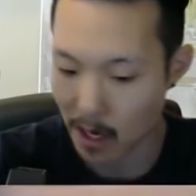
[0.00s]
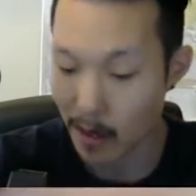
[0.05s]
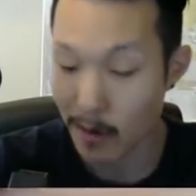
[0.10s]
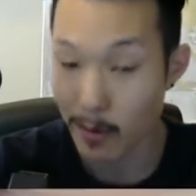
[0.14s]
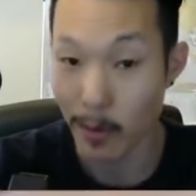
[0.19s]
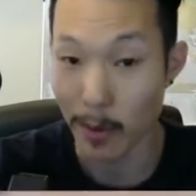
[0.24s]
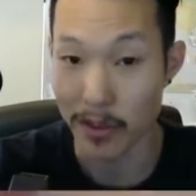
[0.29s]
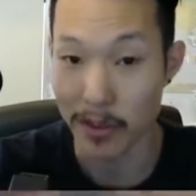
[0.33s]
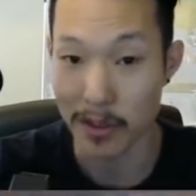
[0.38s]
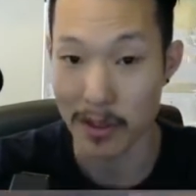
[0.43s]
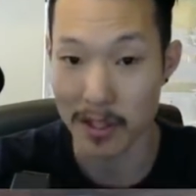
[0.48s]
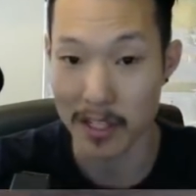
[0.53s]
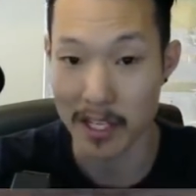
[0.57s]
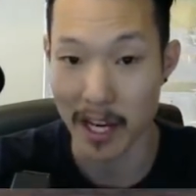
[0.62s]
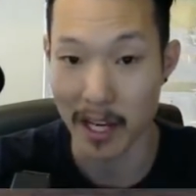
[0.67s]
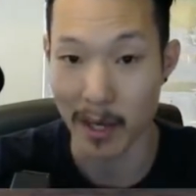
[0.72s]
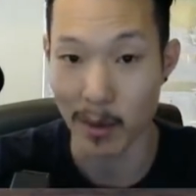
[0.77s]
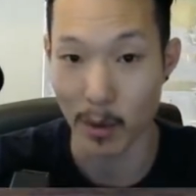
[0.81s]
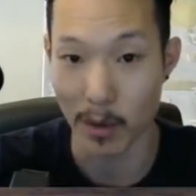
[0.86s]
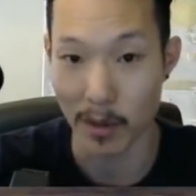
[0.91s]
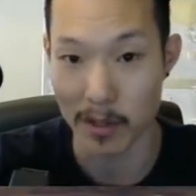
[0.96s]
with
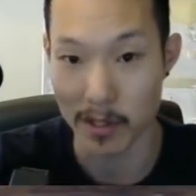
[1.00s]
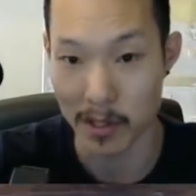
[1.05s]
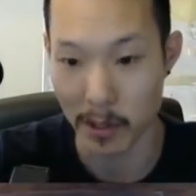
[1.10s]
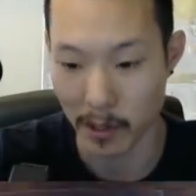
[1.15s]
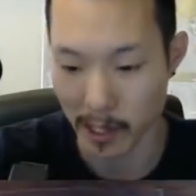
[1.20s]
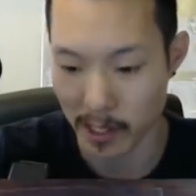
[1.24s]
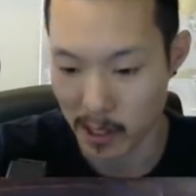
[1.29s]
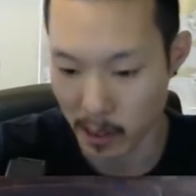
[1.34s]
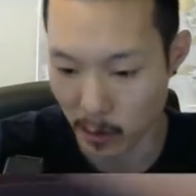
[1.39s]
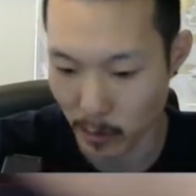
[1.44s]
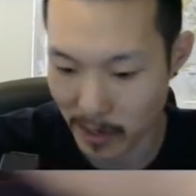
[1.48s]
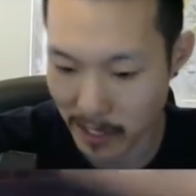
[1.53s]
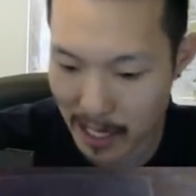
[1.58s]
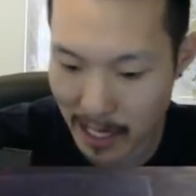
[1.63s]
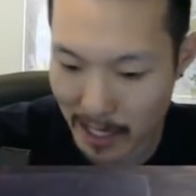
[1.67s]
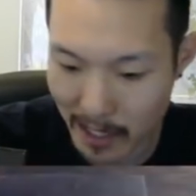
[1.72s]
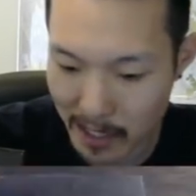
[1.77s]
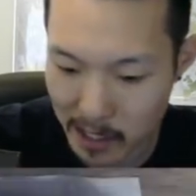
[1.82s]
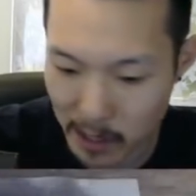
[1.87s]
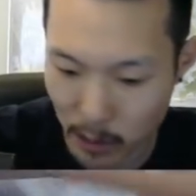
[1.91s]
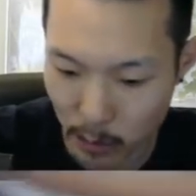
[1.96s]
ten words. Okay, so we need
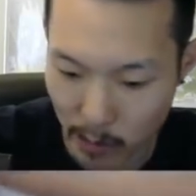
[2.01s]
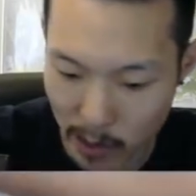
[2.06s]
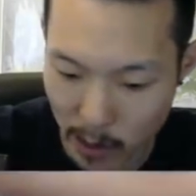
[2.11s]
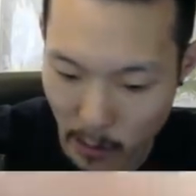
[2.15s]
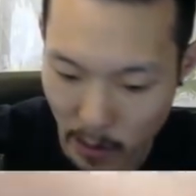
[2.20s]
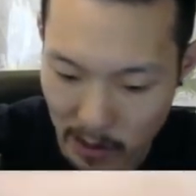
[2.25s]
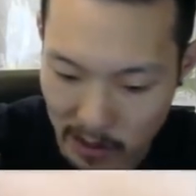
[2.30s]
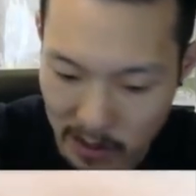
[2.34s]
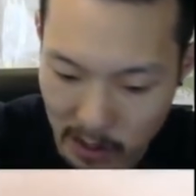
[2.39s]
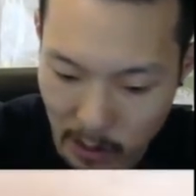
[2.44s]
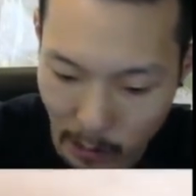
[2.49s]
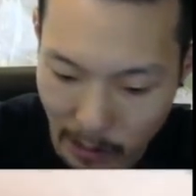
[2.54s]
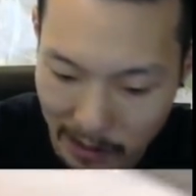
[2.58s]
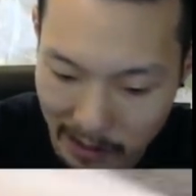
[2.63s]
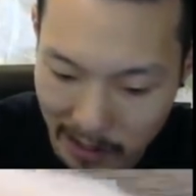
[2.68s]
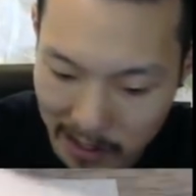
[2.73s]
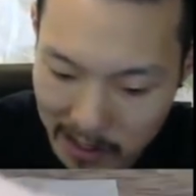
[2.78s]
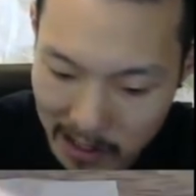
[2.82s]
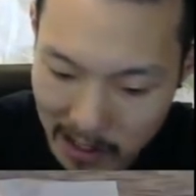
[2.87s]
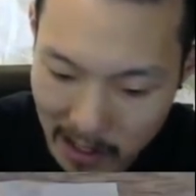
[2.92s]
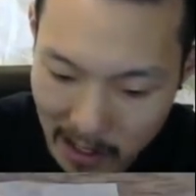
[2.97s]
at least three words to win
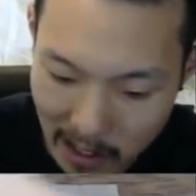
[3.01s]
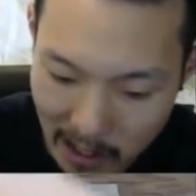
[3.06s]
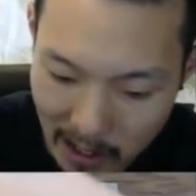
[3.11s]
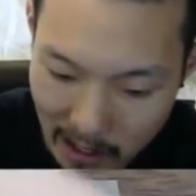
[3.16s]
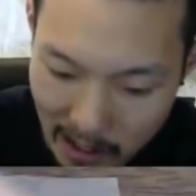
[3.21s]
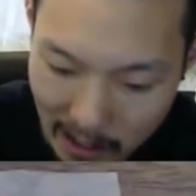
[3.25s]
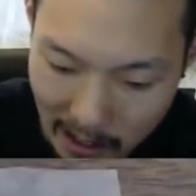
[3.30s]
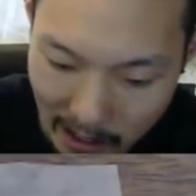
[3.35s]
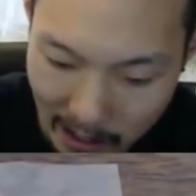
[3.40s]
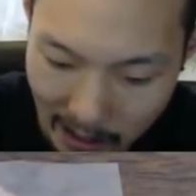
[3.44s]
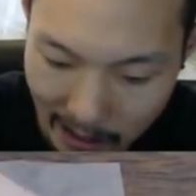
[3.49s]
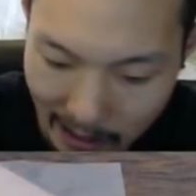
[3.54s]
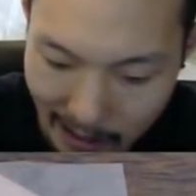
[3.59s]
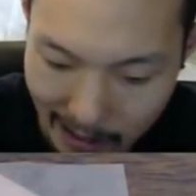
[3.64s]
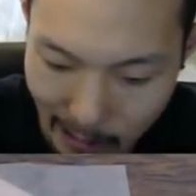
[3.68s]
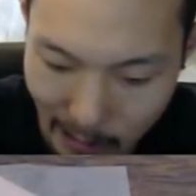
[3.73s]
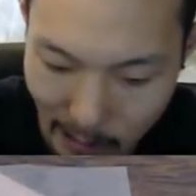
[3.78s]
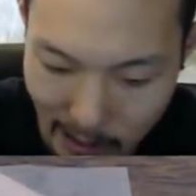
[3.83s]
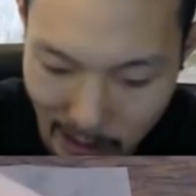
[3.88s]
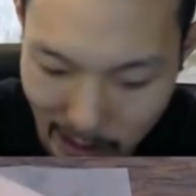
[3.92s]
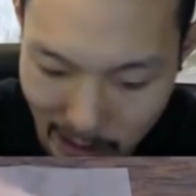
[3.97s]
this. And
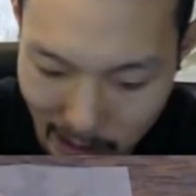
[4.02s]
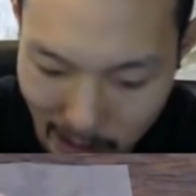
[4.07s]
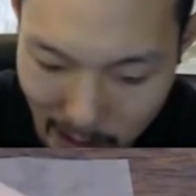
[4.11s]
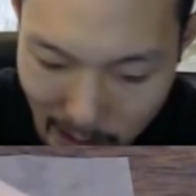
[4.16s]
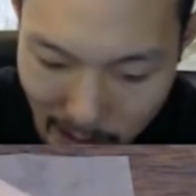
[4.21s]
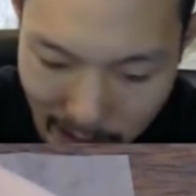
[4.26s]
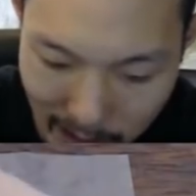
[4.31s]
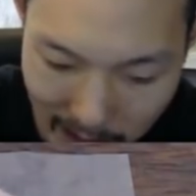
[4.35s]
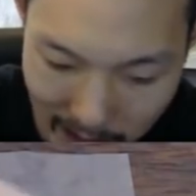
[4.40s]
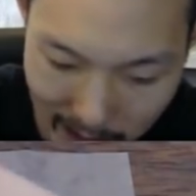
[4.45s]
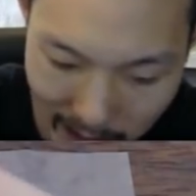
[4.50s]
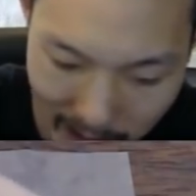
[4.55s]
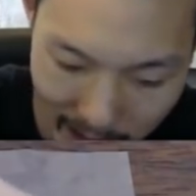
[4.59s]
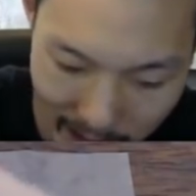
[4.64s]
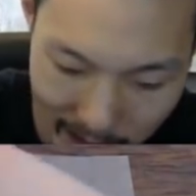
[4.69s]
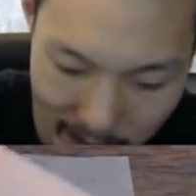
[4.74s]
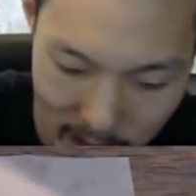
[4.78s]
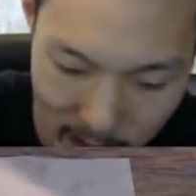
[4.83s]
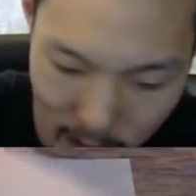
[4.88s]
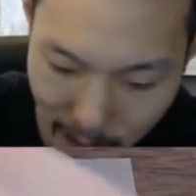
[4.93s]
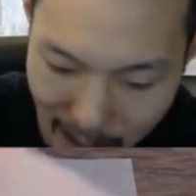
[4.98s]
we're going to go ahead
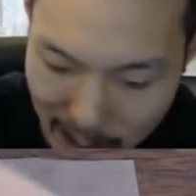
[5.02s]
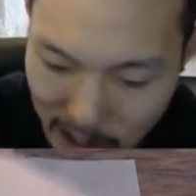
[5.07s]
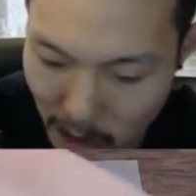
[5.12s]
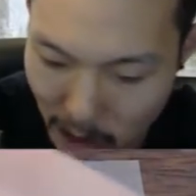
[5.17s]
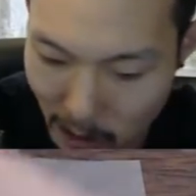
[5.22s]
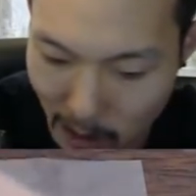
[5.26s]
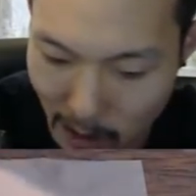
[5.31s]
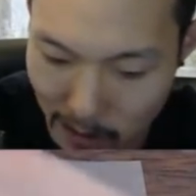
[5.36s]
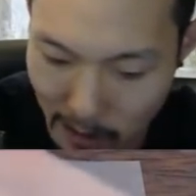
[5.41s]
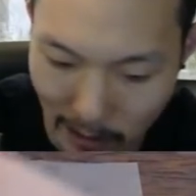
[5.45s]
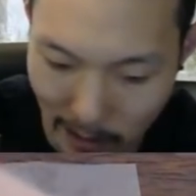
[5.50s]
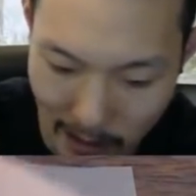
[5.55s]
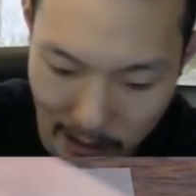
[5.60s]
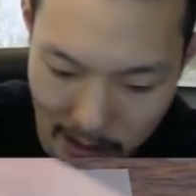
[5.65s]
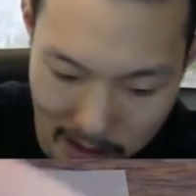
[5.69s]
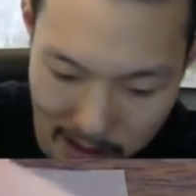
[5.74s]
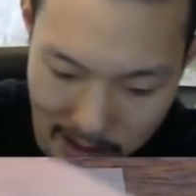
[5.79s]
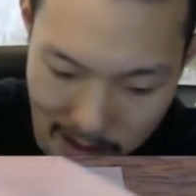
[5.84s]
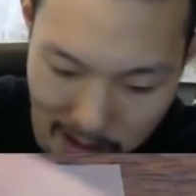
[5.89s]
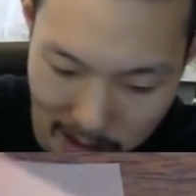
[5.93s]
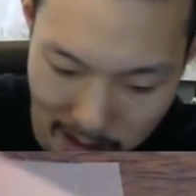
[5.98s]
and scratch all the
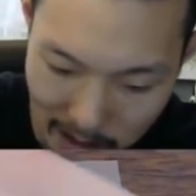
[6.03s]
letters